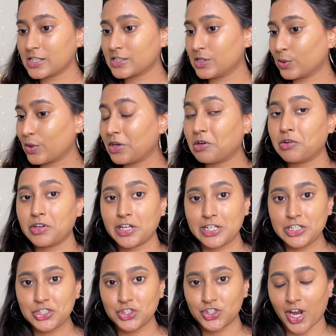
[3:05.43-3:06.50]
is looking
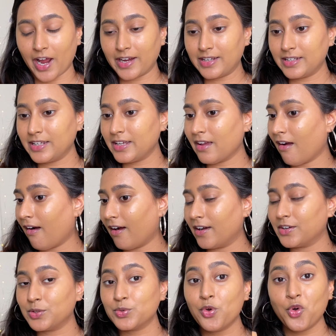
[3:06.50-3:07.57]
really shiny
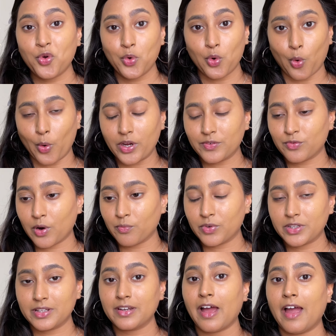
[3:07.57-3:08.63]
and, you know, glowing from within.